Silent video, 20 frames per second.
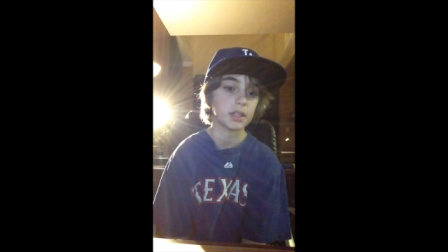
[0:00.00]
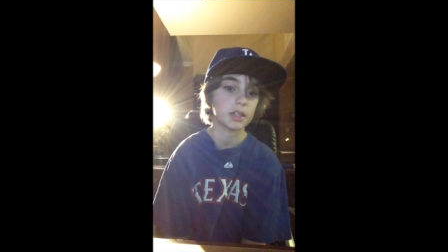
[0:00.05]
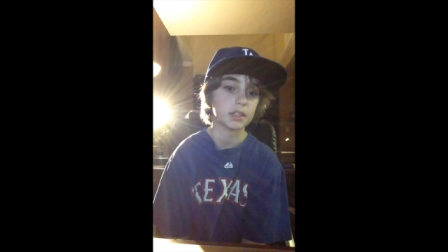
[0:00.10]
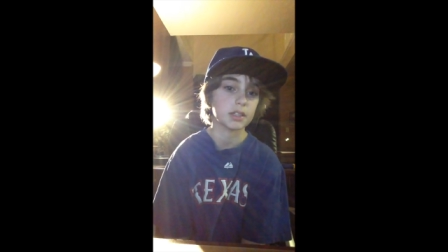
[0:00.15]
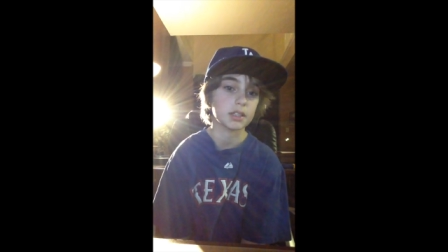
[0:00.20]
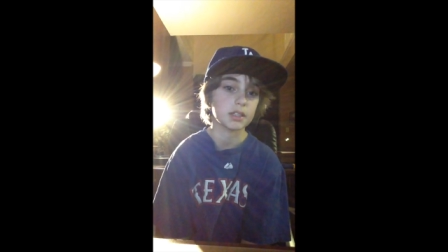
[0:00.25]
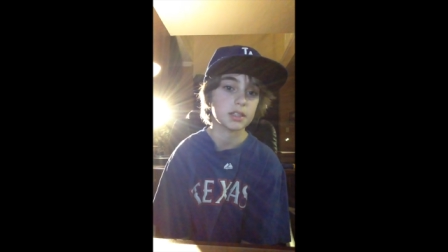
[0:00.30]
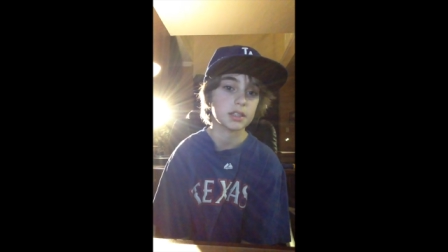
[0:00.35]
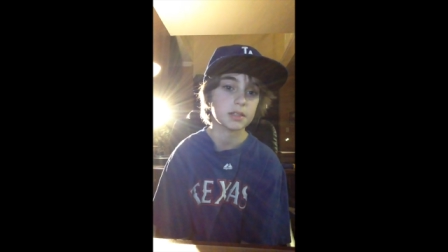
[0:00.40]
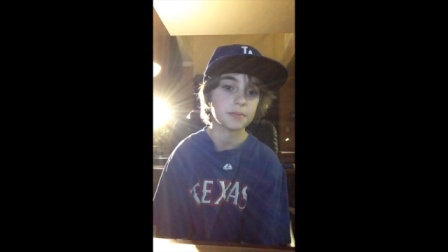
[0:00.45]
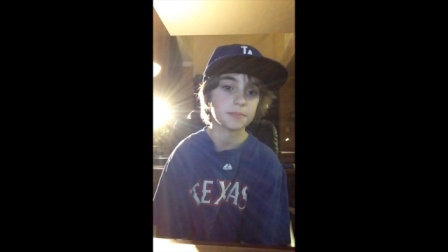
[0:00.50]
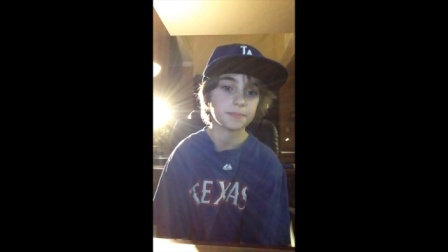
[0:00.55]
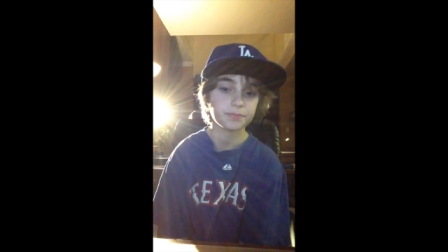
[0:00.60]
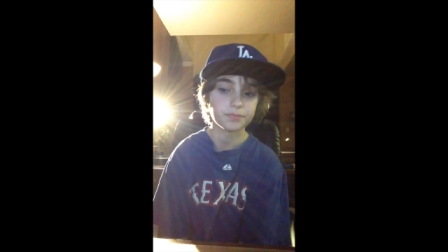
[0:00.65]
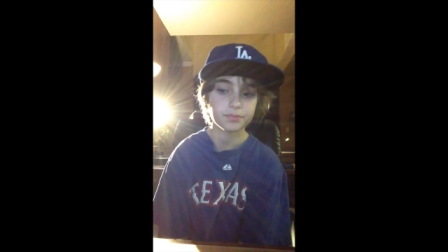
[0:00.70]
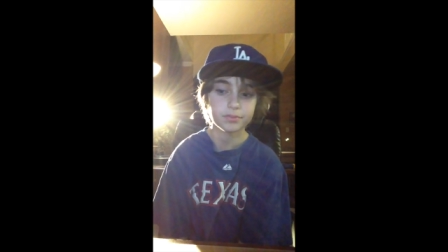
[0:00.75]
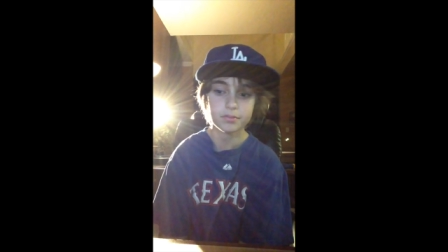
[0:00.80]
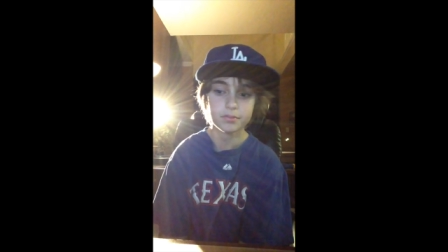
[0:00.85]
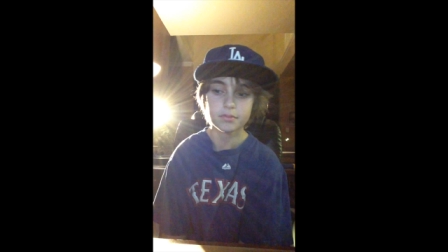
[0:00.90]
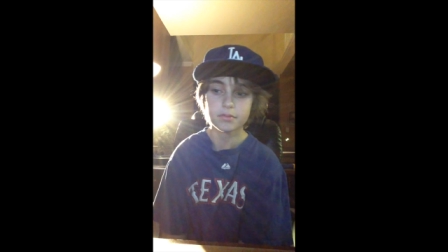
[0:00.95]
Because
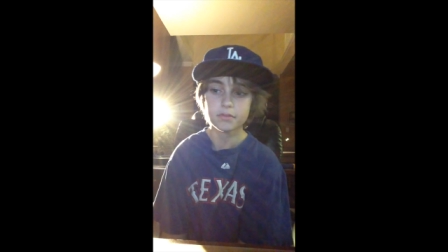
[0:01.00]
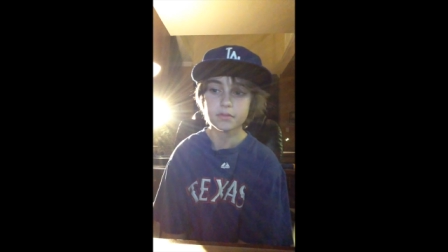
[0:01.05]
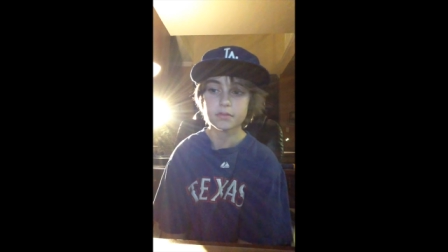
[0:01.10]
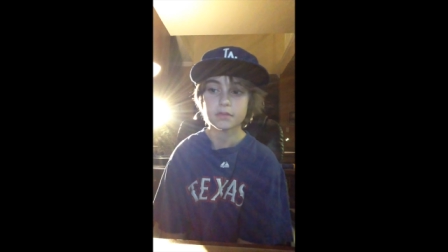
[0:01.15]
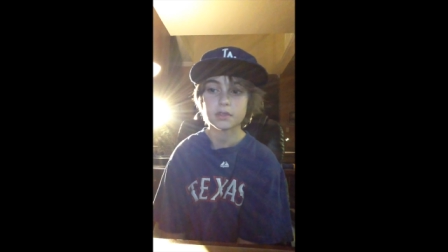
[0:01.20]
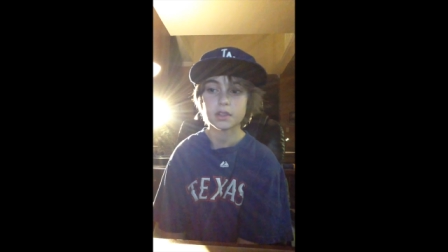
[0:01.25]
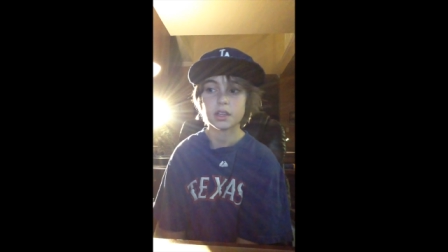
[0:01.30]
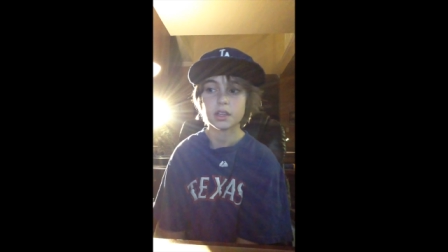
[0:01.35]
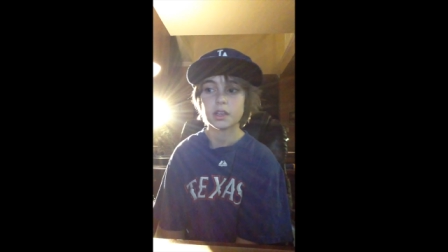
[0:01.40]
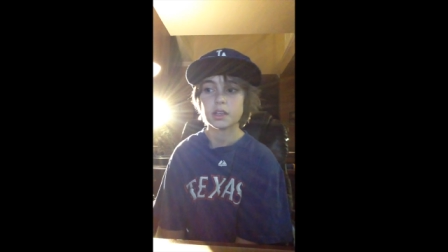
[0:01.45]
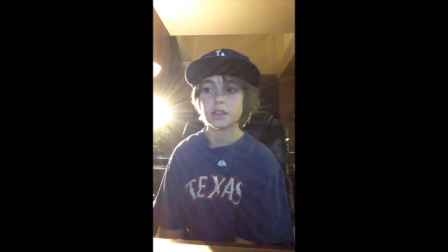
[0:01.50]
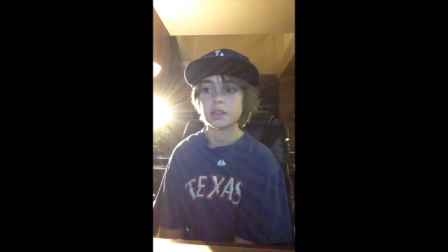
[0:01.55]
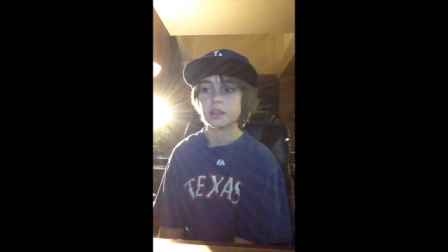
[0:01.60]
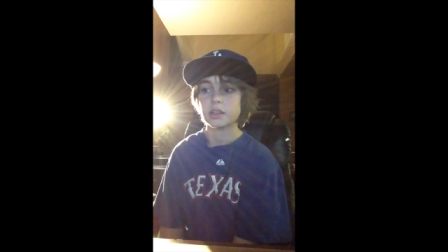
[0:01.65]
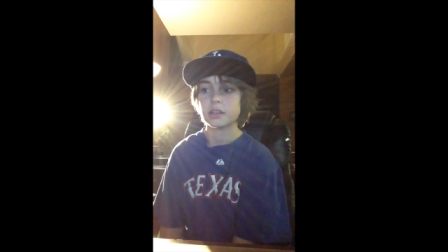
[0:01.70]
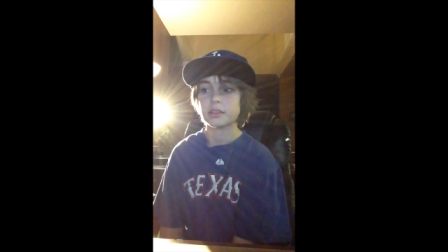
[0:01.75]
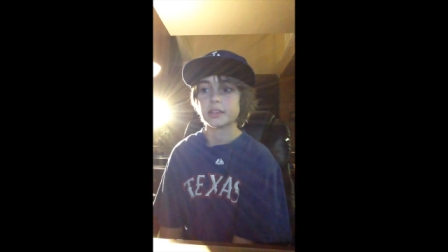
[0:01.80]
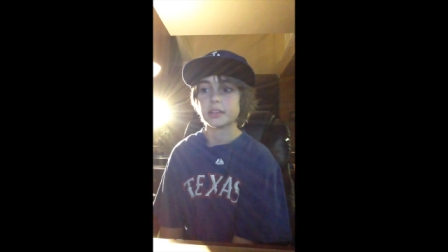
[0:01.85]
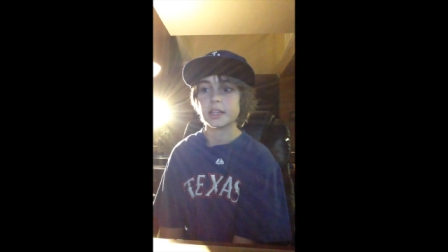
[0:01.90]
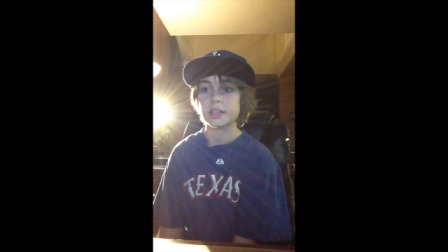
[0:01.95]

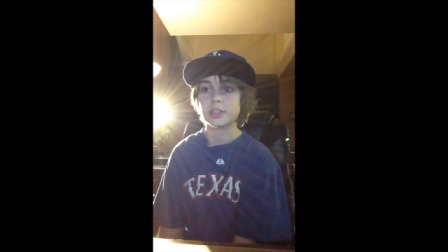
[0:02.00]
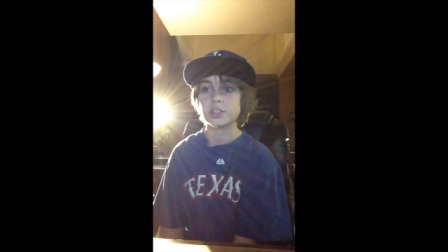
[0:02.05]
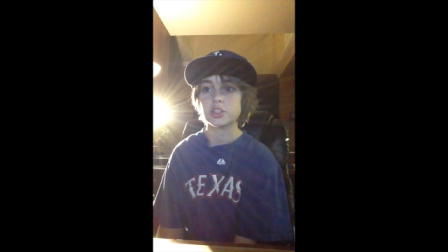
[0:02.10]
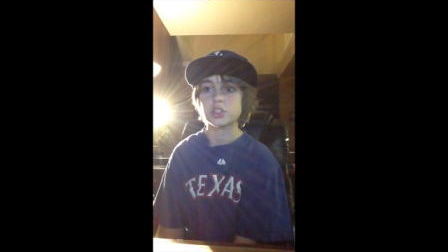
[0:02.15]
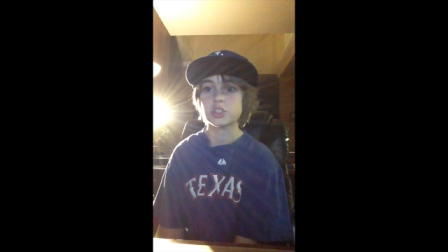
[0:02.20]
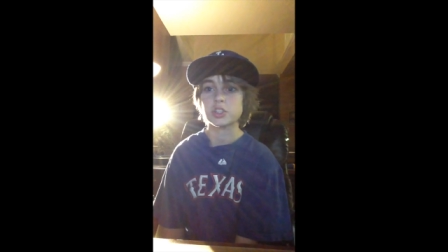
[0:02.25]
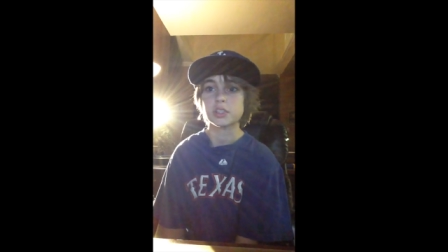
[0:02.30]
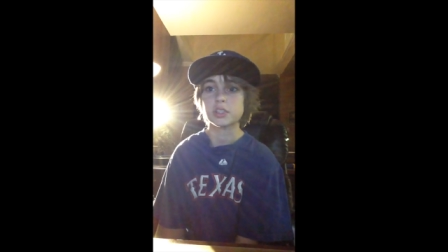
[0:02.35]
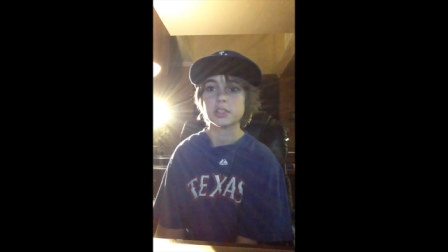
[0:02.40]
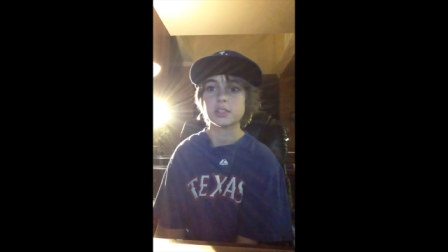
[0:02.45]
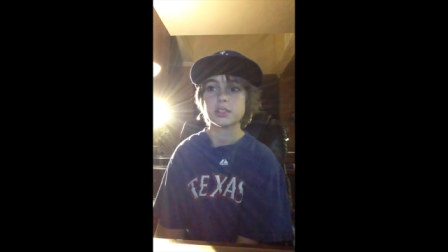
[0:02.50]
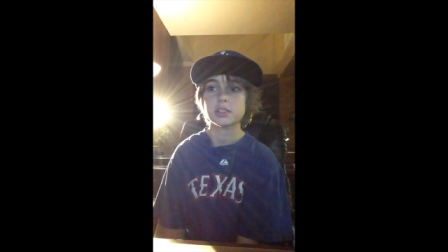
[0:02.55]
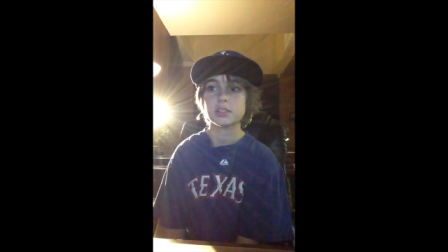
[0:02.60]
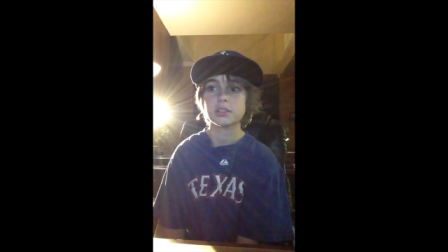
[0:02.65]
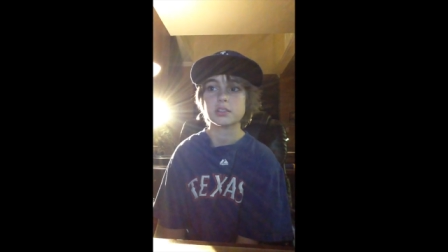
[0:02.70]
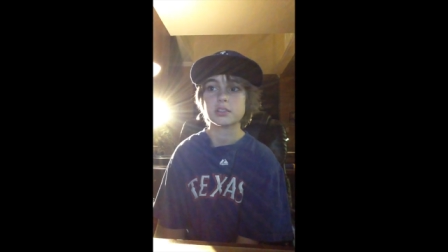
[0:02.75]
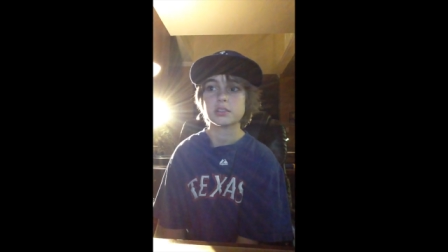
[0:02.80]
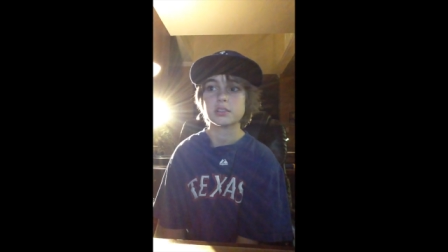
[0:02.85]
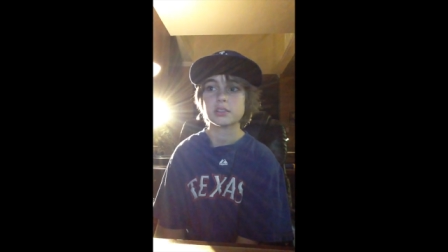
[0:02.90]
that's just...